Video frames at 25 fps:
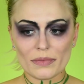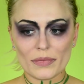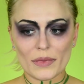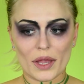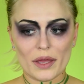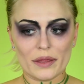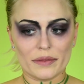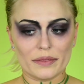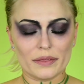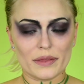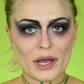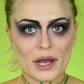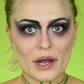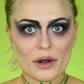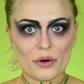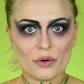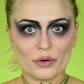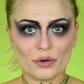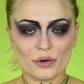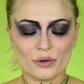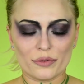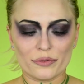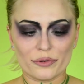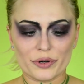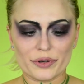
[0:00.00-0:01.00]
And now
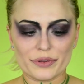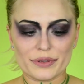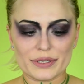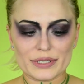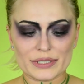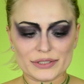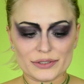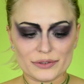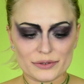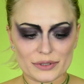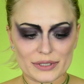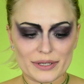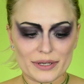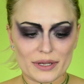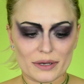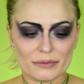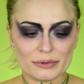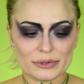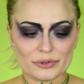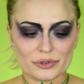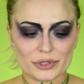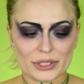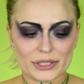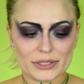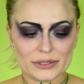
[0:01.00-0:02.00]
over this green I
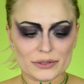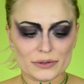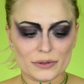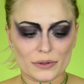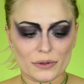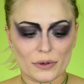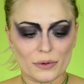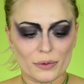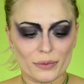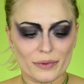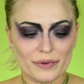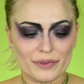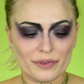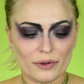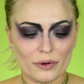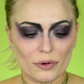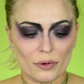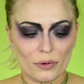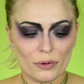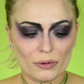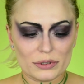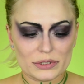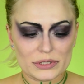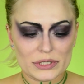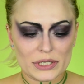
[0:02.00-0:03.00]
will try to go with
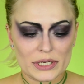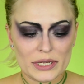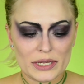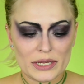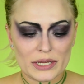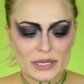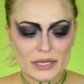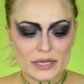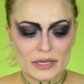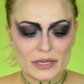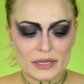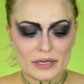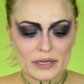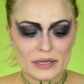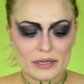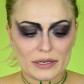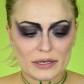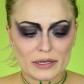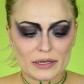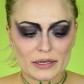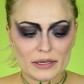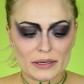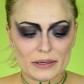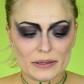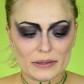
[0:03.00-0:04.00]
gold
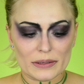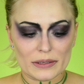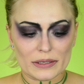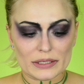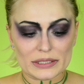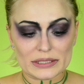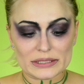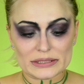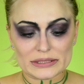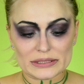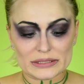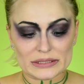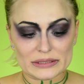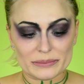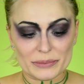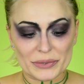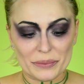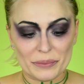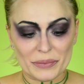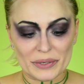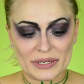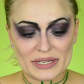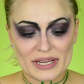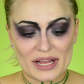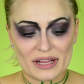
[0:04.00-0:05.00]
because it's a bit
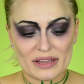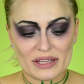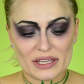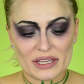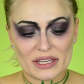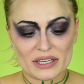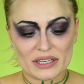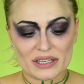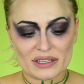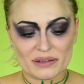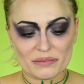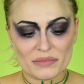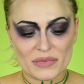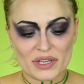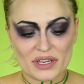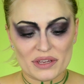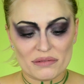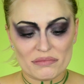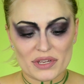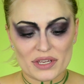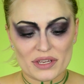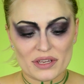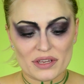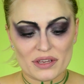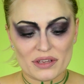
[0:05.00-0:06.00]
metallic and
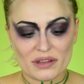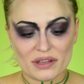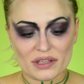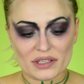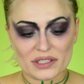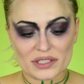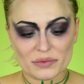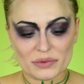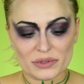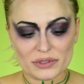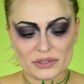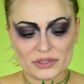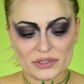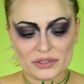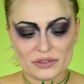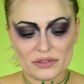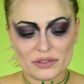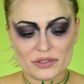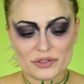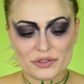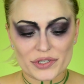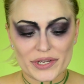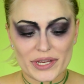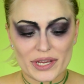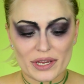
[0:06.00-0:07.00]
maybe this will do
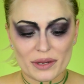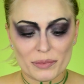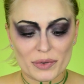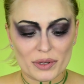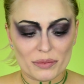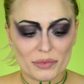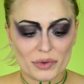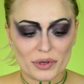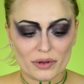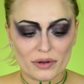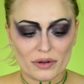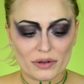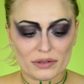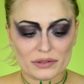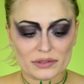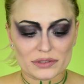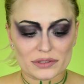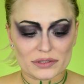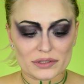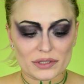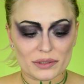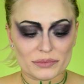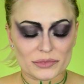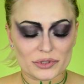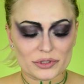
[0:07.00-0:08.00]
the trick, maybe
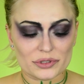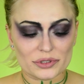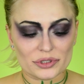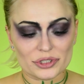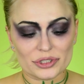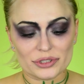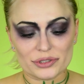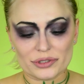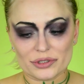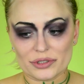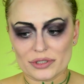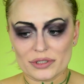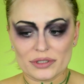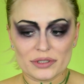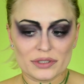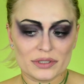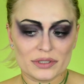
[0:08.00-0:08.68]
not, I'm not sure